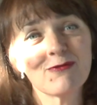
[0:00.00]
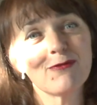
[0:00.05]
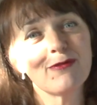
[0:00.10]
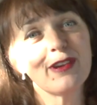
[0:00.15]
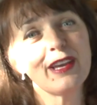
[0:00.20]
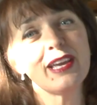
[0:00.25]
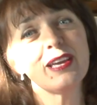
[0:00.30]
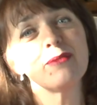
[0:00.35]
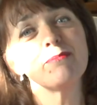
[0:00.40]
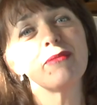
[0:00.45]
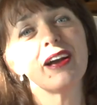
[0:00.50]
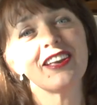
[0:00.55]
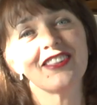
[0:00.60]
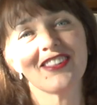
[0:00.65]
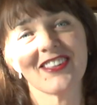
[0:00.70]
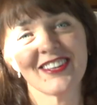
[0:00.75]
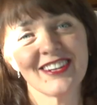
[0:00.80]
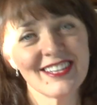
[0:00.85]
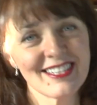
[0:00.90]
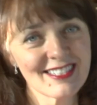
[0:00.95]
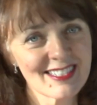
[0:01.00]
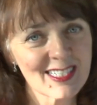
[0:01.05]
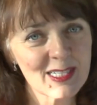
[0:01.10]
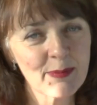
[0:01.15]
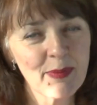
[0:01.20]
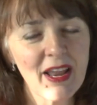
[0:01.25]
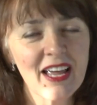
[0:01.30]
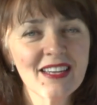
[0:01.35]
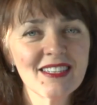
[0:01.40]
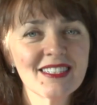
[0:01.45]
reimagine its
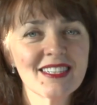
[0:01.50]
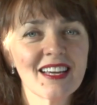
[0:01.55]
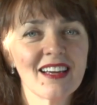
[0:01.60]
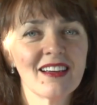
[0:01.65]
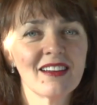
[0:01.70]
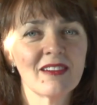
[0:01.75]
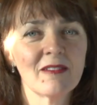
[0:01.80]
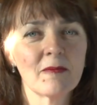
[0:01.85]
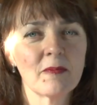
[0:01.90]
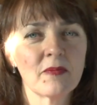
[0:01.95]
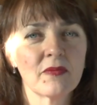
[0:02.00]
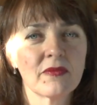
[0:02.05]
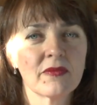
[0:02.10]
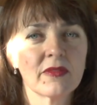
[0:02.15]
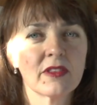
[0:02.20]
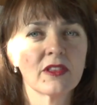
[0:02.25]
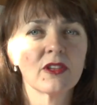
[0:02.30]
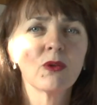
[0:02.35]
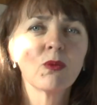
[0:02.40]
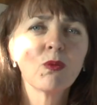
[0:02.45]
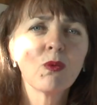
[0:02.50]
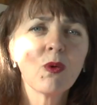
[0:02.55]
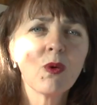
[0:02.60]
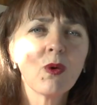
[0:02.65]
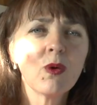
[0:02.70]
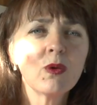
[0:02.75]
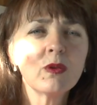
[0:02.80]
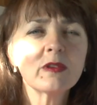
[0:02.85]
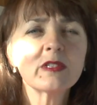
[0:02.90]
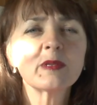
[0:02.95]
splendour. The
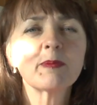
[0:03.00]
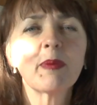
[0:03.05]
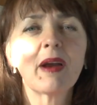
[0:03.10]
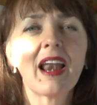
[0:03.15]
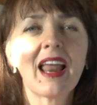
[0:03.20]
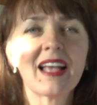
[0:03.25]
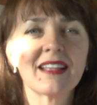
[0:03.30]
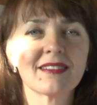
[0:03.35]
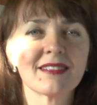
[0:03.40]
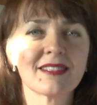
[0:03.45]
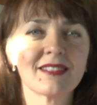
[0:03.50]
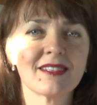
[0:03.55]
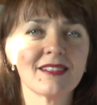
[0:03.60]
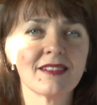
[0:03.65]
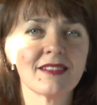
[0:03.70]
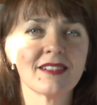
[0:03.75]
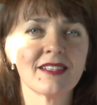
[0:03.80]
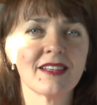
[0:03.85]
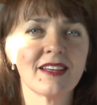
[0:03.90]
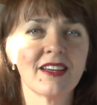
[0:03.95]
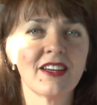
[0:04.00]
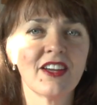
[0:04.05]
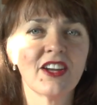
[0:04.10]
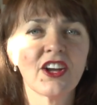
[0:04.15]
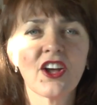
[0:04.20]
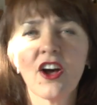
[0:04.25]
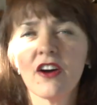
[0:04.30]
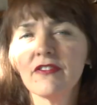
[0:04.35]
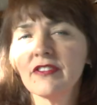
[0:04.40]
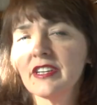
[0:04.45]
walls plastered,
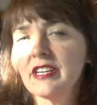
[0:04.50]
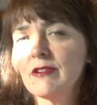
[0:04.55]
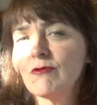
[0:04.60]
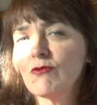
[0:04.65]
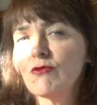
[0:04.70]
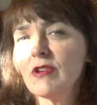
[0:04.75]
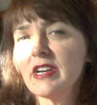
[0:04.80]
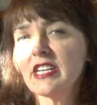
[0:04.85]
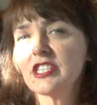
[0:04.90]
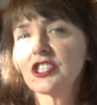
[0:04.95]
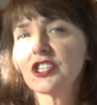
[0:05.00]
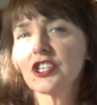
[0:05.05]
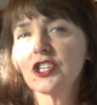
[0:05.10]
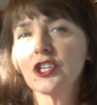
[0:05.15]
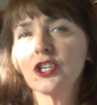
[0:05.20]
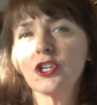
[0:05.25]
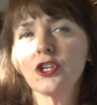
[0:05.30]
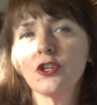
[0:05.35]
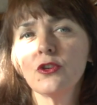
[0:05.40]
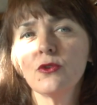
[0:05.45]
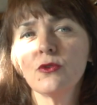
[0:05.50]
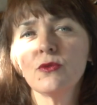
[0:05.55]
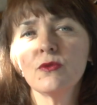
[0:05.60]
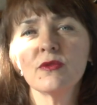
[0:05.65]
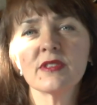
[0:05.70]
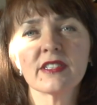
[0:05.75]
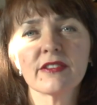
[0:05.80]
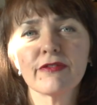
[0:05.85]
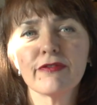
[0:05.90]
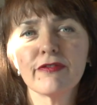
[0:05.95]
covered in rich
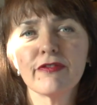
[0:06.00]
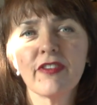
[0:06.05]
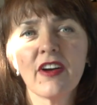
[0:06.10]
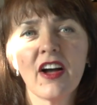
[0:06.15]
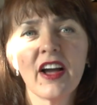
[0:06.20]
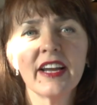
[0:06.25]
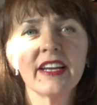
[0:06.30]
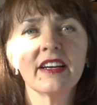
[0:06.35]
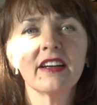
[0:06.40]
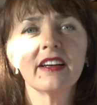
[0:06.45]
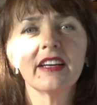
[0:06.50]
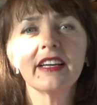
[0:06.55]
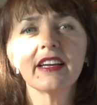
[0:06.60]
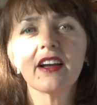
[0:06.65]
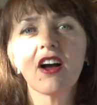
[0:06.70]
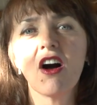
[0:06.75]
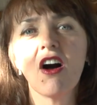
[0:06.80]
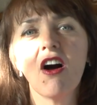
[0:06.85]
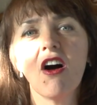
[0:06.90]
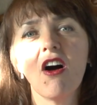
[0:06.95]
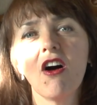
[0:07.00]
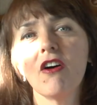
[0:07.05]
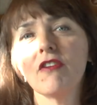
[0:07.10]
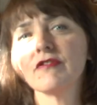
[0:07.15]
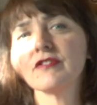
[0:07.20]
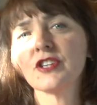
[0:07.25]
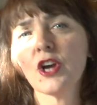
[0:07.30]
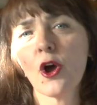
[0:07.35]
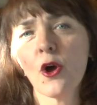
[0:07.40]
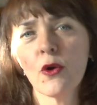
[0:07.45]
hues of finely
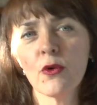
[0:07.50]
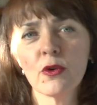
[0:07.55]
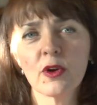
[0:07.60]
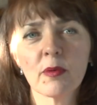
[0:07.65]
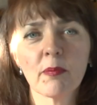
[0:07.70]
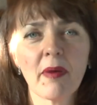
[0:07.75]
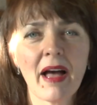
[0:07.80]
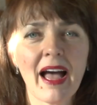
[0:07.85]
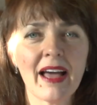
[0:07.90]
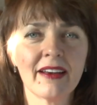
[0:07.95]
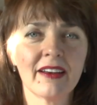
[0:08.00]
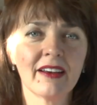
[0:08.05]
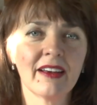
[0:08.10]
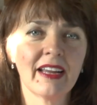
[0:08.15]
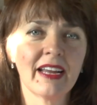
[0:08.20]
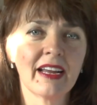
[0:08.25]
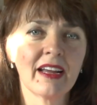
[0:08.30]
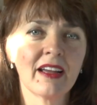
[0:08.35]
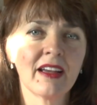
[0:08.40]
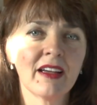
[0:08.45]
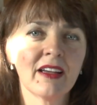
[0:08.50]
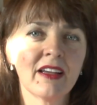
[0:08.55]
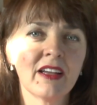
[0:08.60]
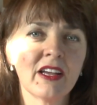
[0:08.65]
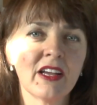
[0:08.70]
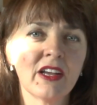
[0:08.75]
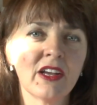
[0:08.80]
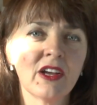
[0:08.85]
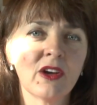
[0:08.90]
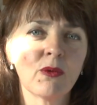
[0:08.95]
carved oak panelling,
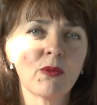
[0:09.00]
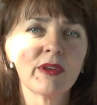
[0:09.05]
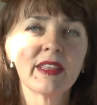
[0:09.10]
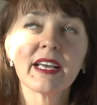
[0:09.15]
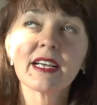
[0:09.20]
with